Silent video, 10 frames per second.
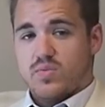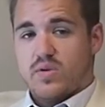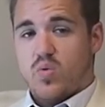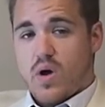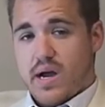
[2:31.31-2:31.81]

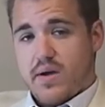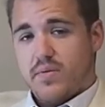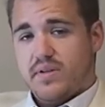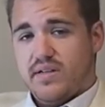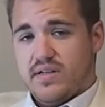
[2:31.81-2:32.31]
require
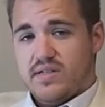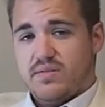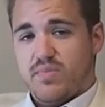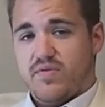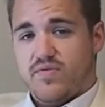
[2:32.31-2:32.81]
release
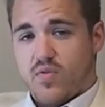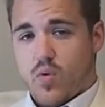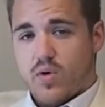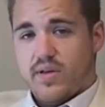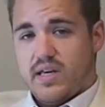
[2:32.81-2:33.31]

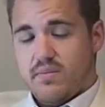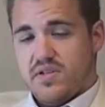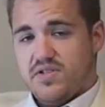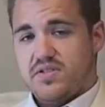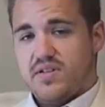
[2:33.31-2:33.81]
before
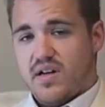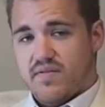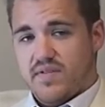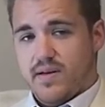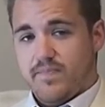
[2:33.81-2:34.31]
images
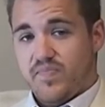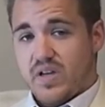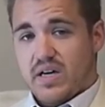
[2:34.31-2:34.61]
of them